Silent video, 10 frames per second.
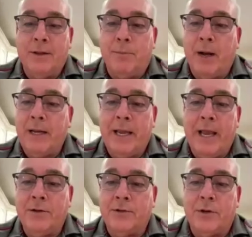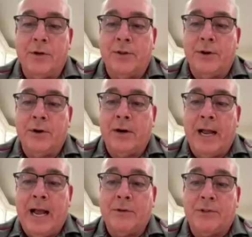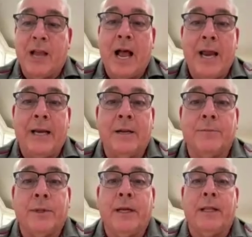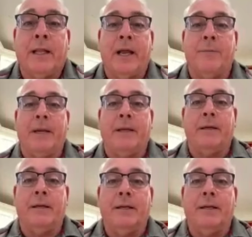the buck cages, they're outside completely. I mean,